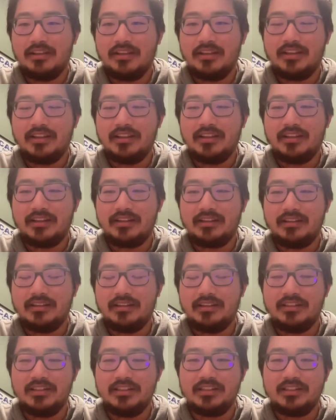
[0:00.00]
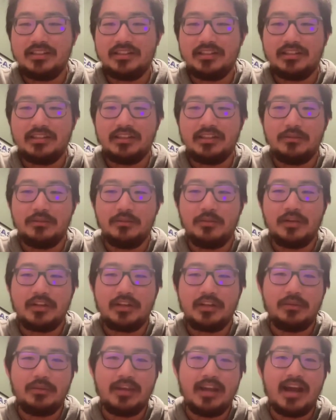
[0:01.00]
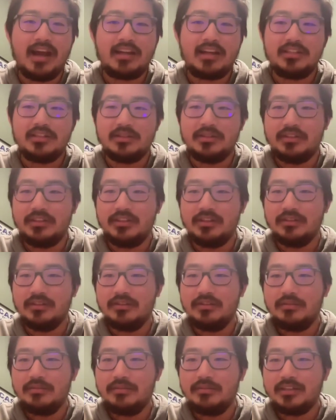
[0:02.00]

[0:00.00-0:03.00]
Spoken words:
And then like logistically, what can we actually do?